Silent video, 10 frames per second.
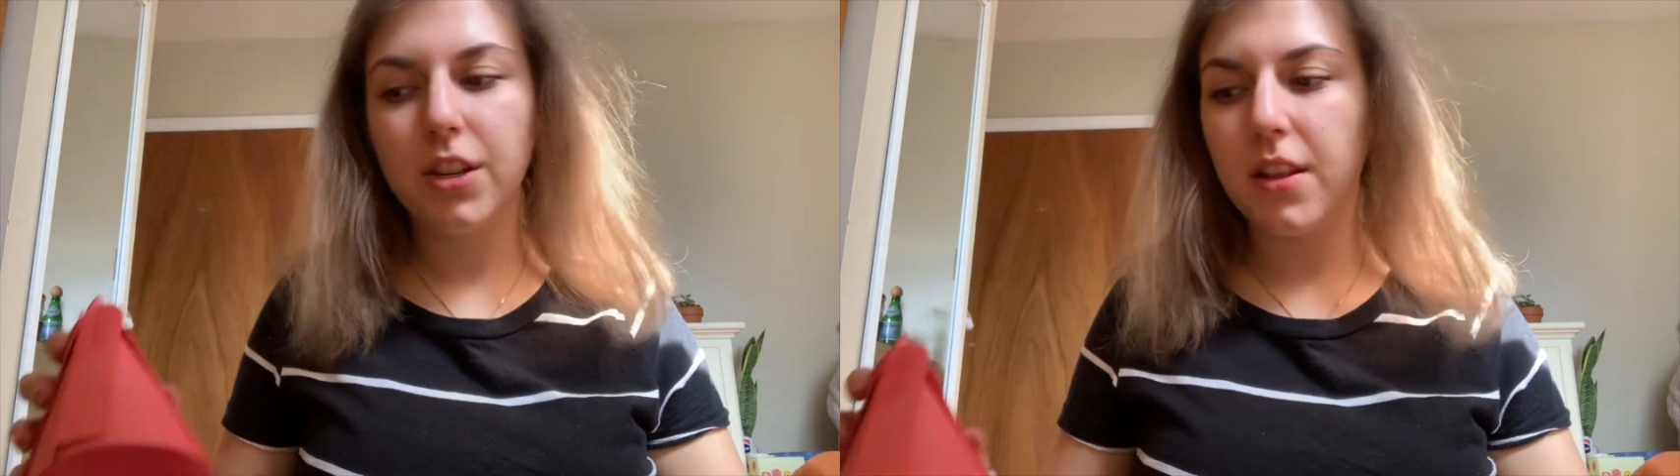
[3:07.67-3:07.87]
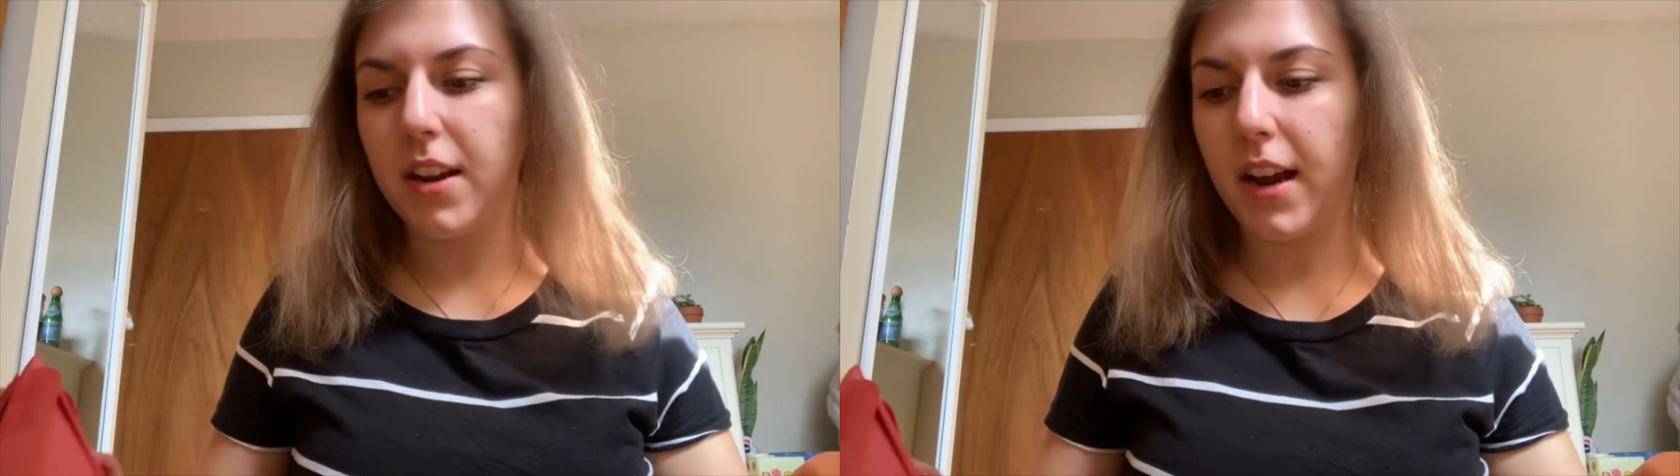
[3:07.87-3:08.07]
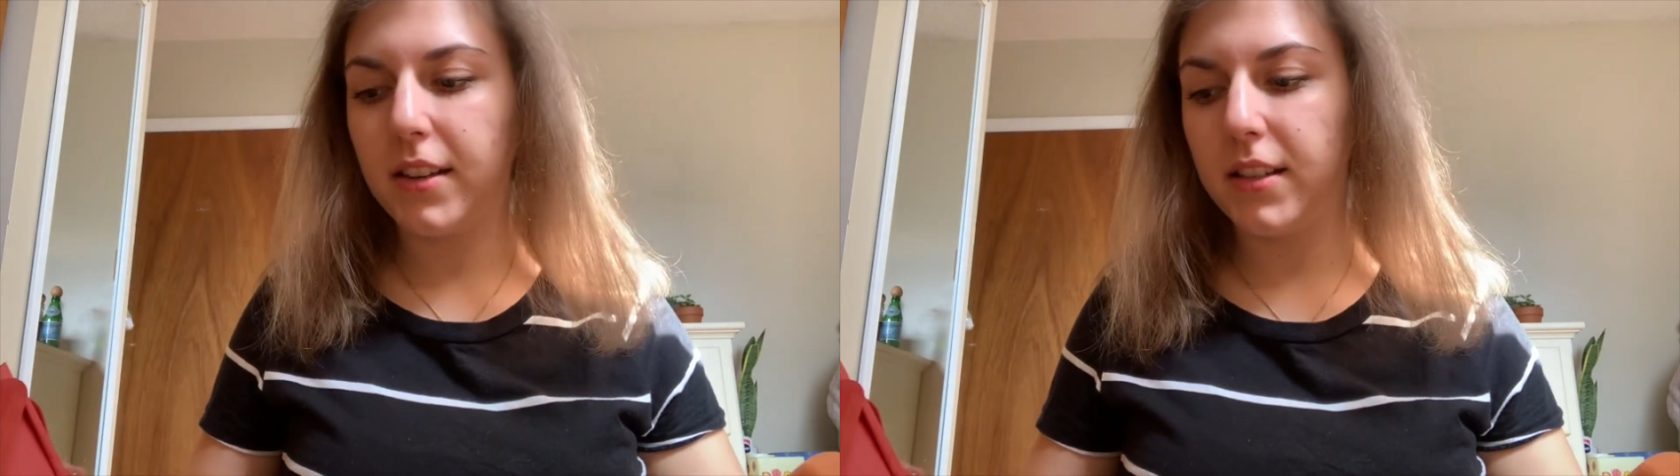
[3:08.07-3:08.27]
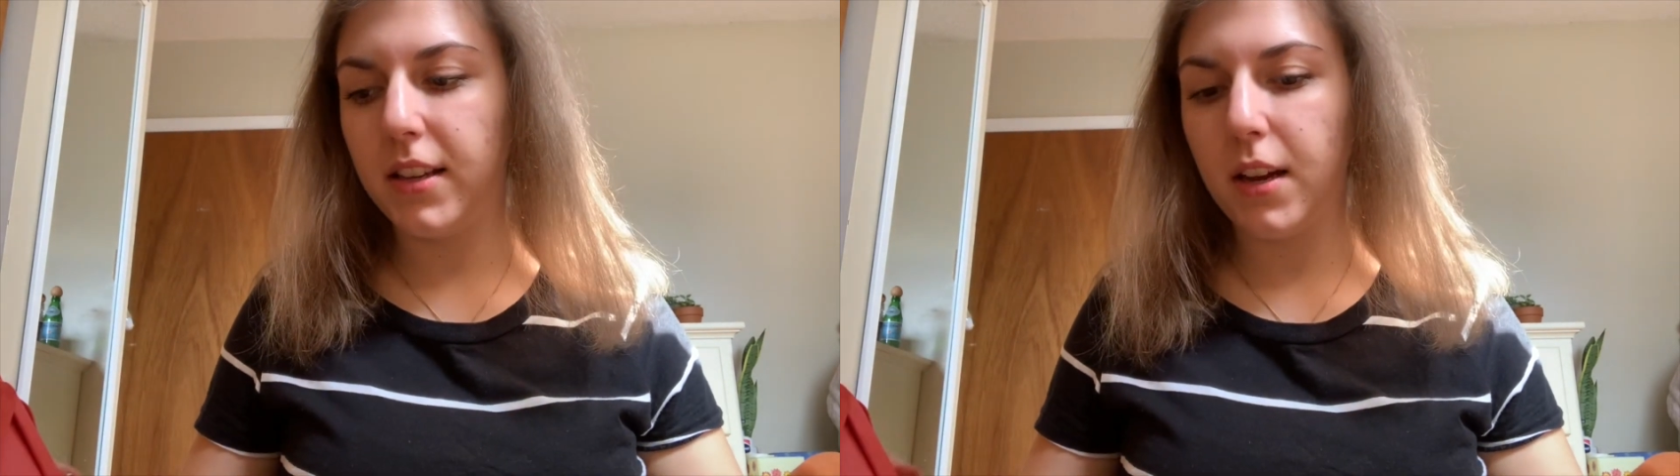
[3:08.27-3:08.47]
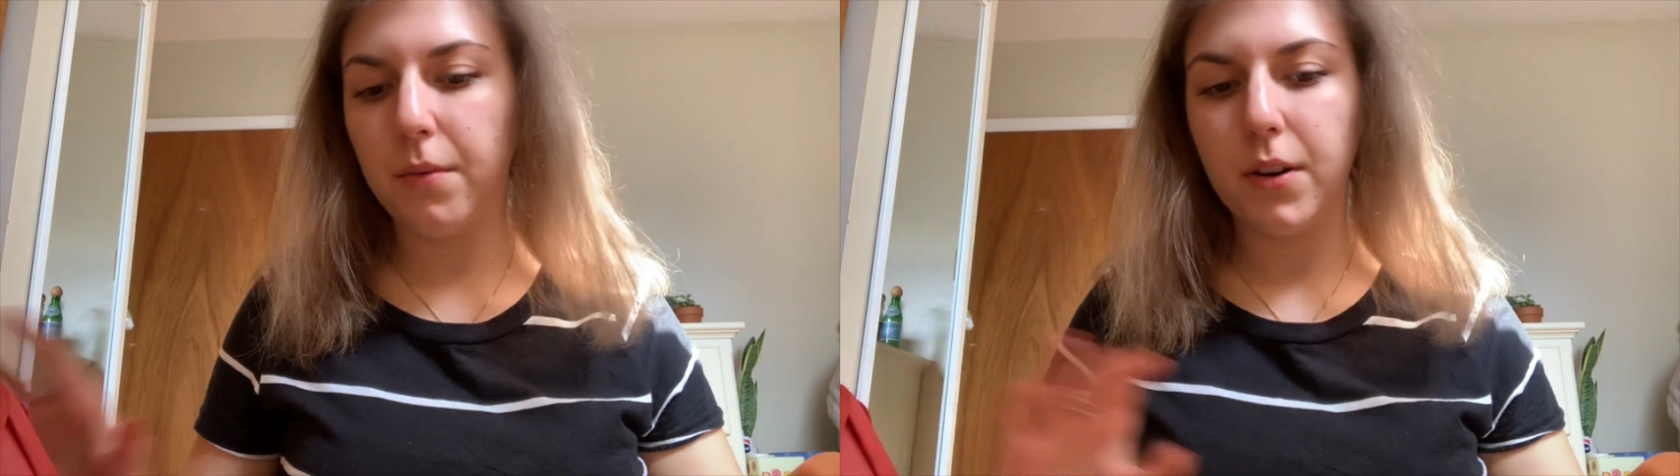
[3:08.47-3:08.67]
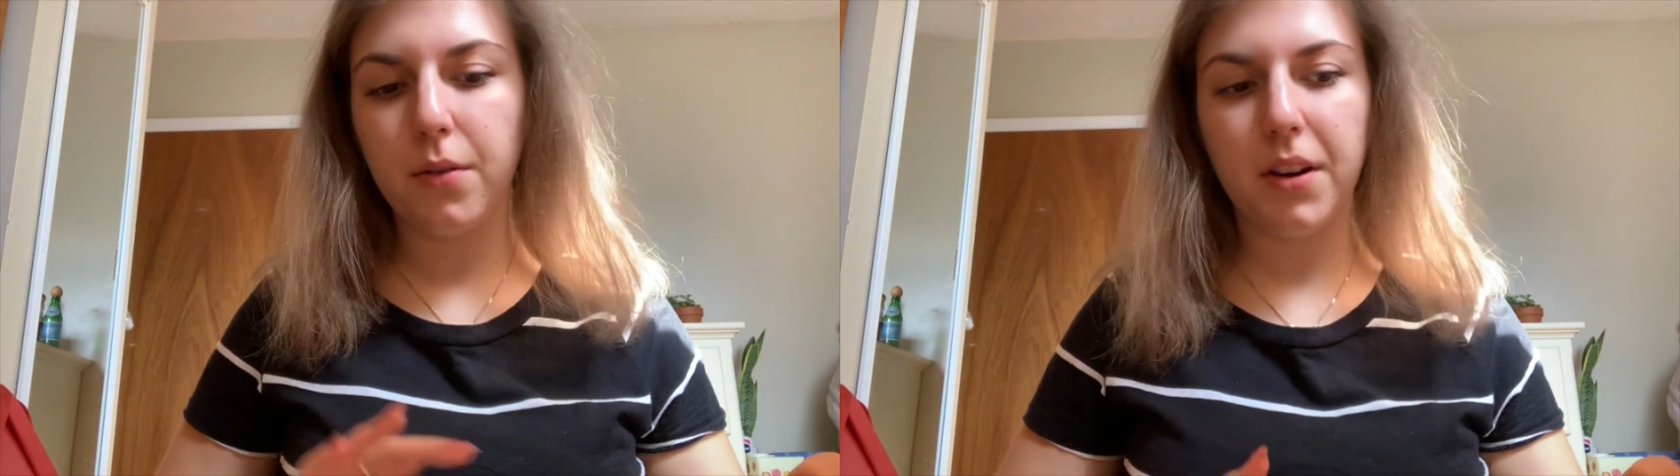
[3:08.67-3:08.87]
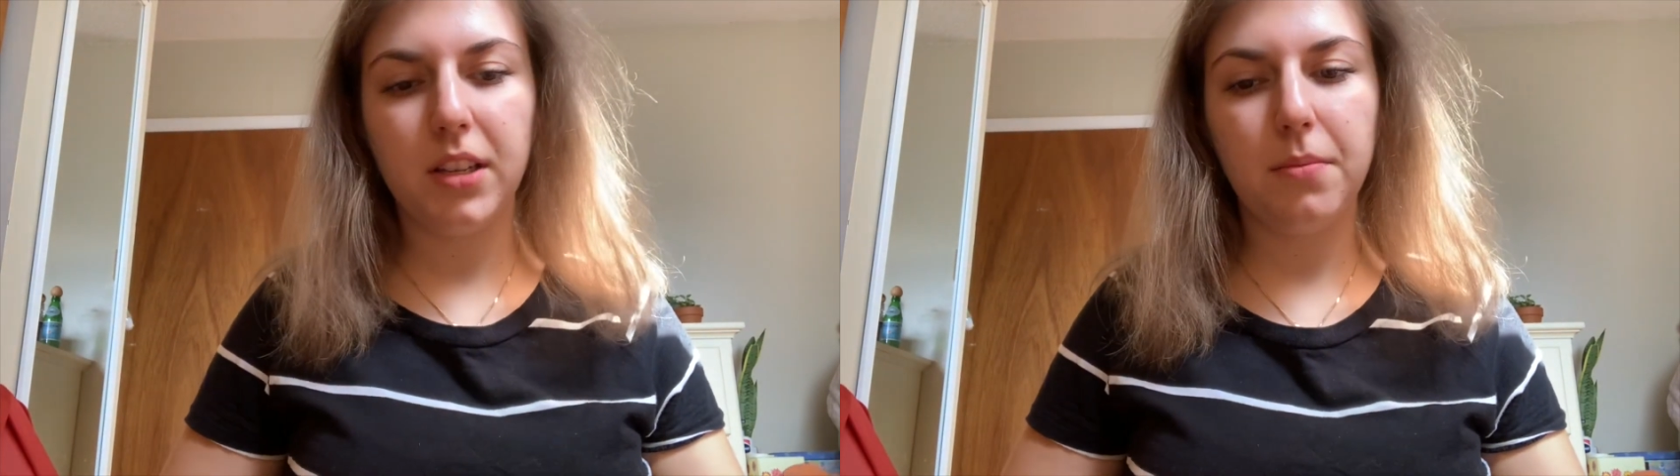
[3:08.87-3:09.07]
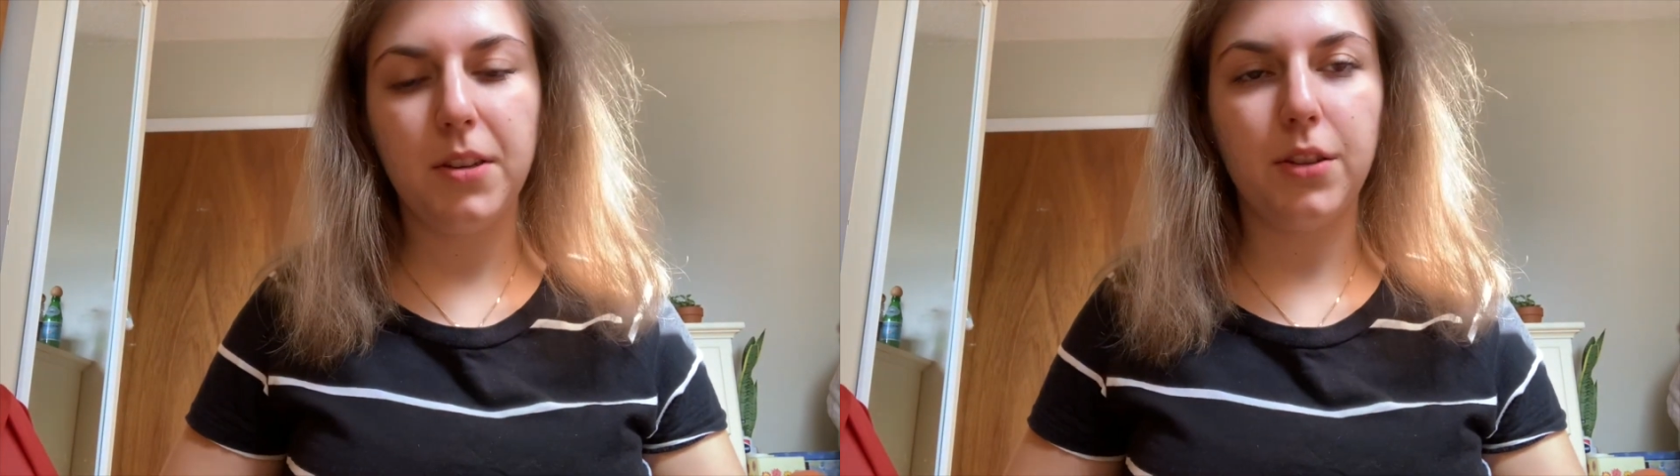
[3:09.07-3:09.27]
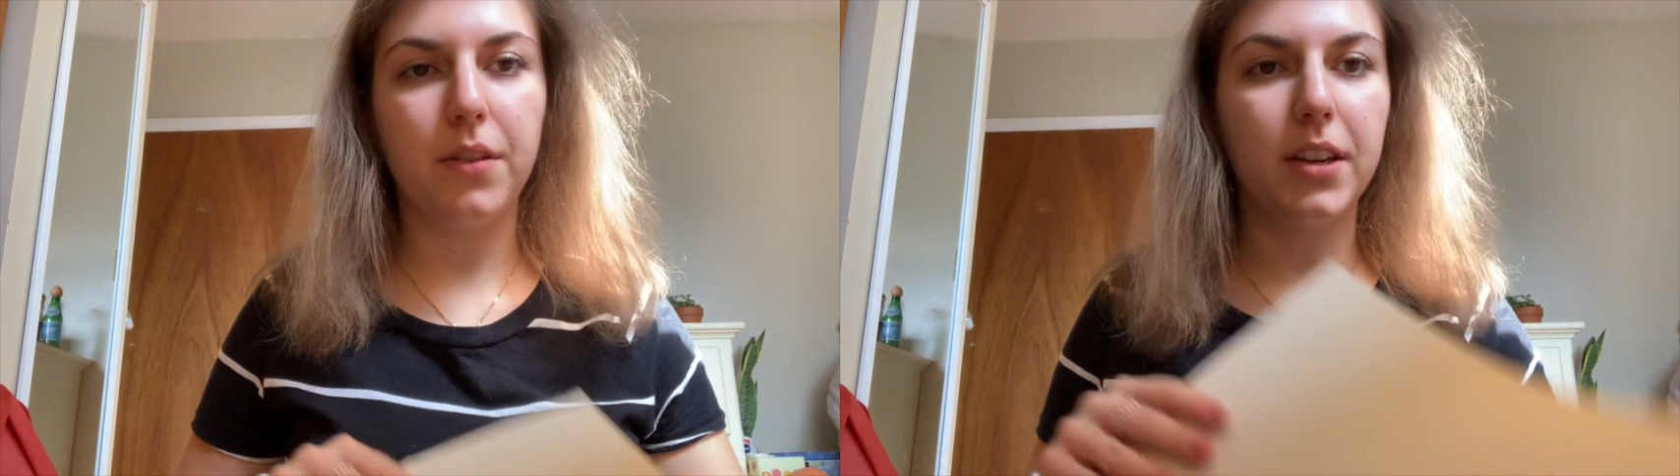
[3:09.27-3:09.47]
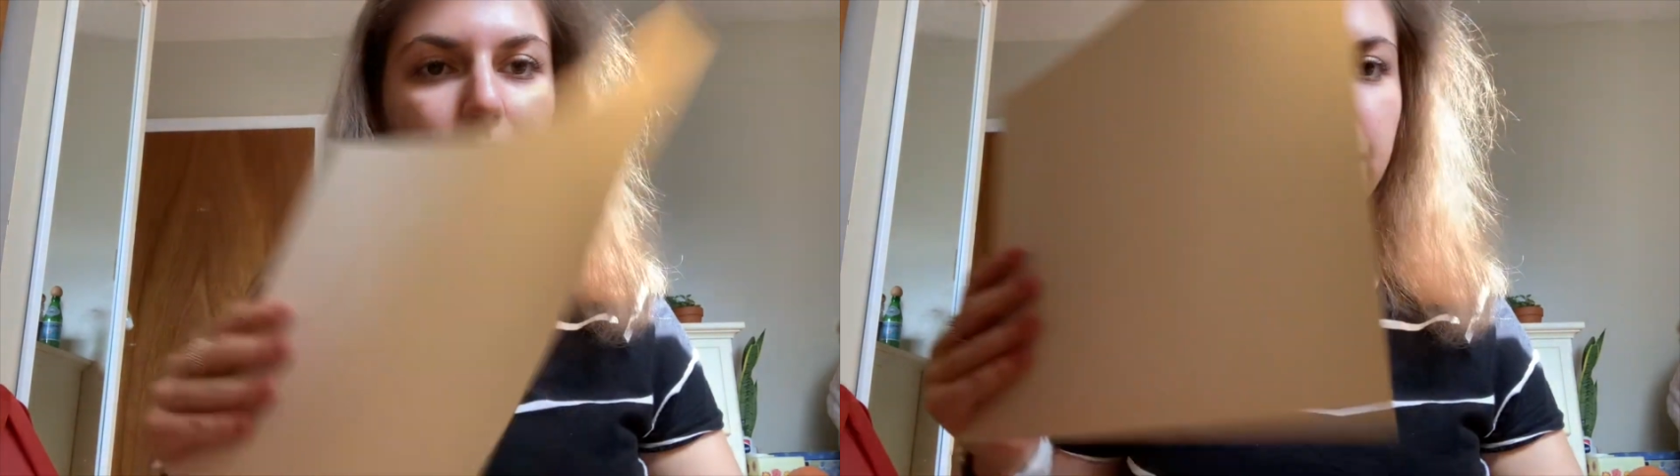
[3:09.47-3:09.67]
the next thing that we're going to be doing
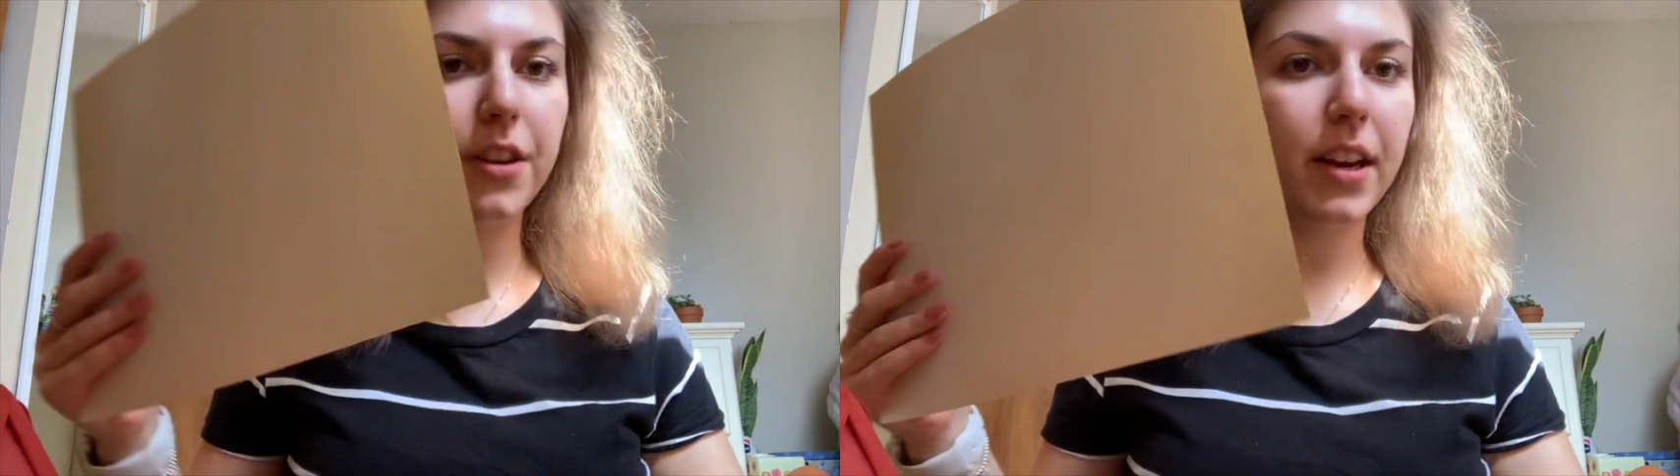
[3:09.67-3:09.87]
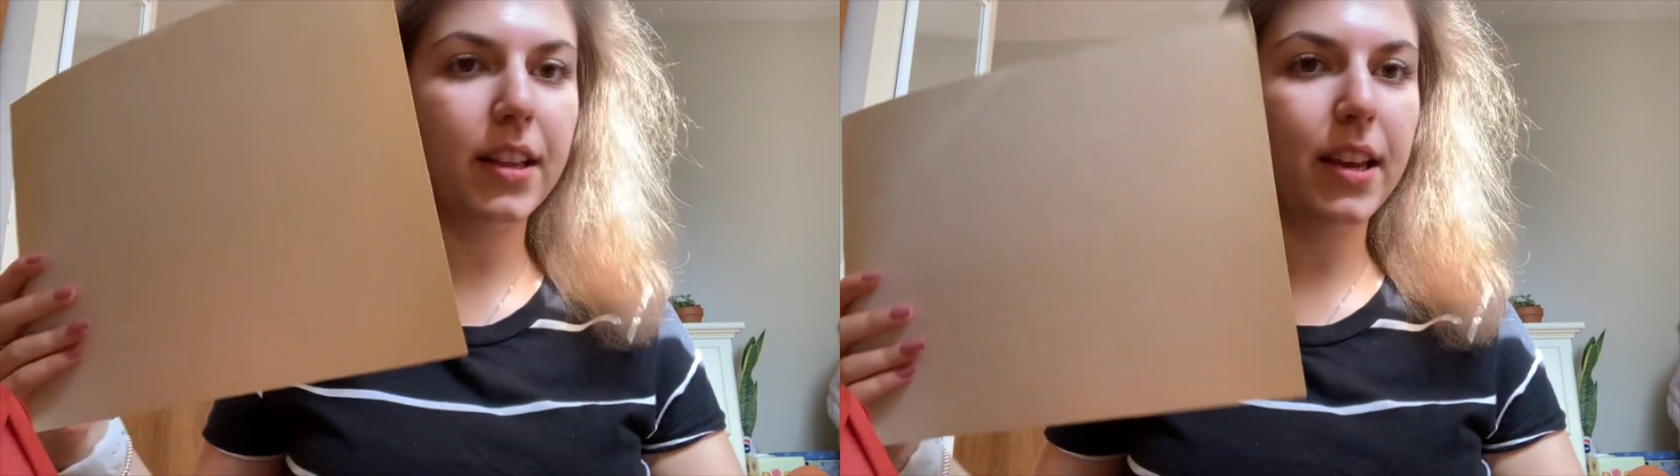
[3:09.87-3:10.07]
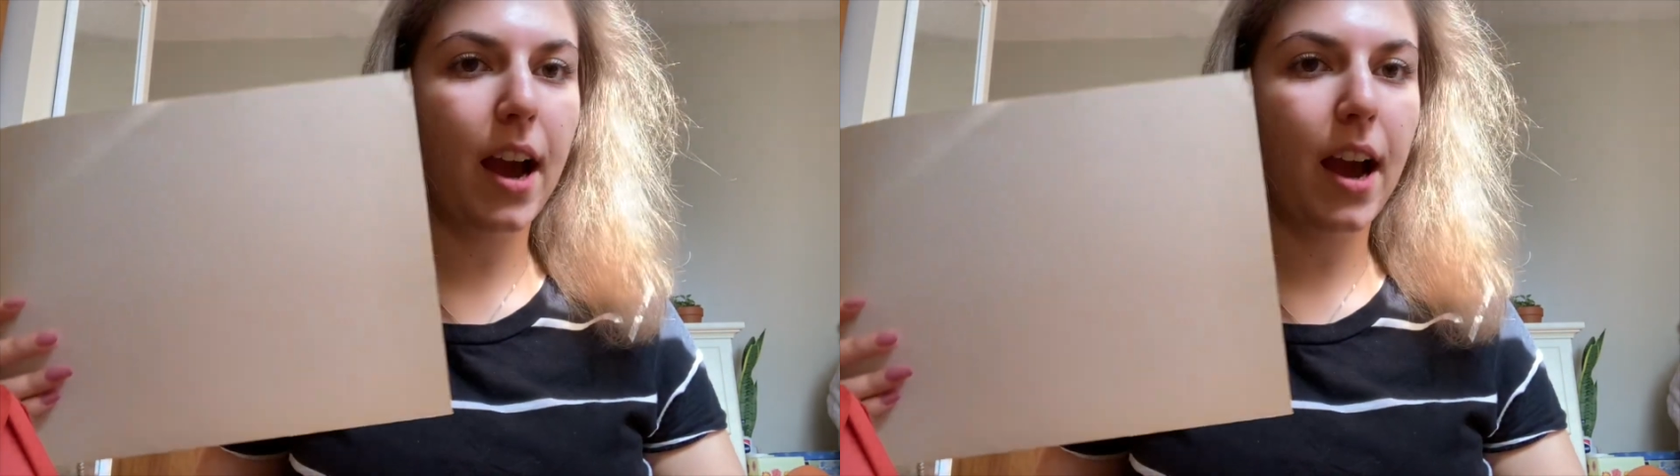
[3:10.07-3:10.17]
is creating the